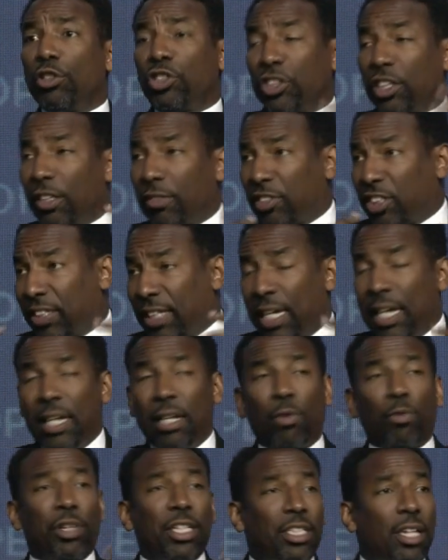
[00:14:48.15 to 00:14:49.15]
should have seen
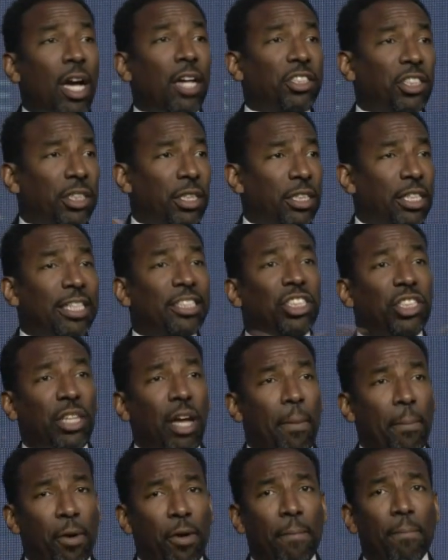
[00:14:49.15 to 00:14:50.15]
a reduction this
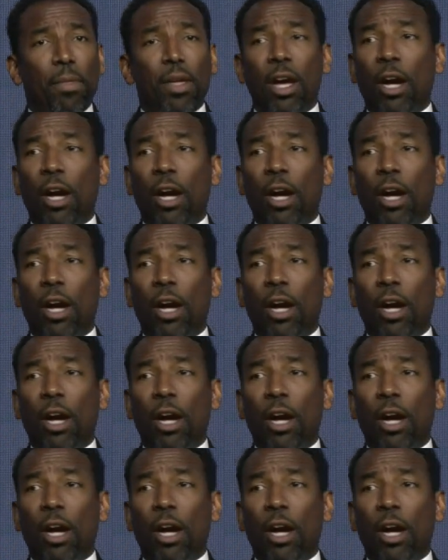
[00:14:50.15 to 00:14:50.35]
summer